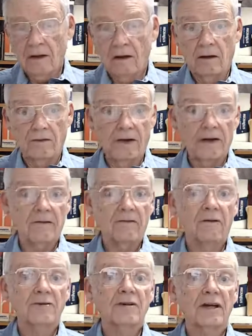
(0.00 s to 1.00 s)
And they, of
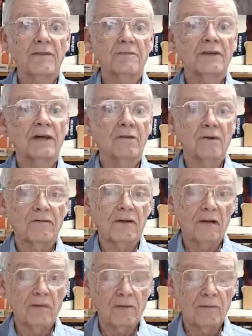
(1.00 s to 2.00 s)
course, claimed that they were
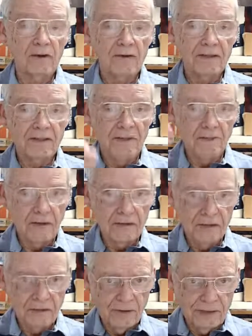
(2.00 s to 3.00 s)
following Moses, and
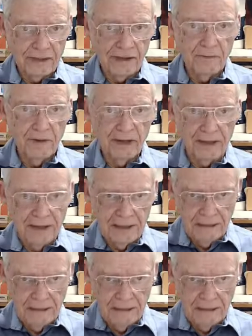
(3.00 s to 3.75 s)
Moses was their big